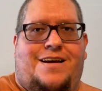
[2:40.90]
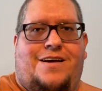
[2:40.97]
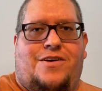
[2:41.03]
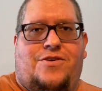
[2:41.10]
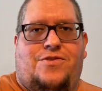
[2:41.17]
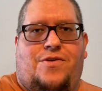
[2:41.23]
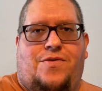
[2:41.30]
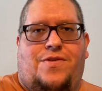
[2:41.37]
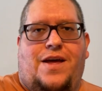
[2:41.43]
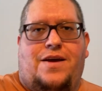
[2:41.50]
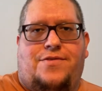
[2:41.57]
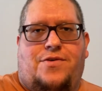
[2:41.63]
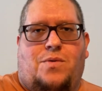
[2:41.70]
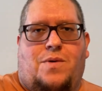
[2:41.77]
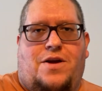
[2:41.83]
So thanks
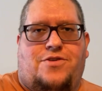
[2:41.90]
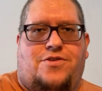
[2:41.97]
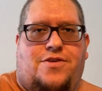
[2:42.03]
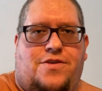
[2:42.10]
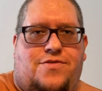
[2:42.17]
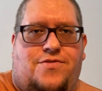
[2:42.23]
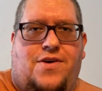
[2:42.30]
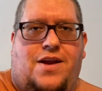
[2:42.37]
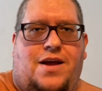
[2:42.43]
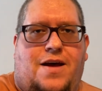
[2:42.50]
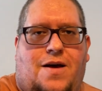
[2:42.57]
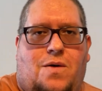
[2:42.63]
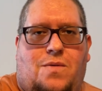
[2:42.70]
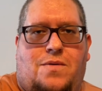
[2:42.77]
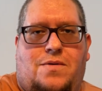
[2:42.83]
for watching this
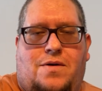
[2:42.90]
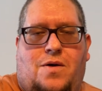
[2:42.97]
video.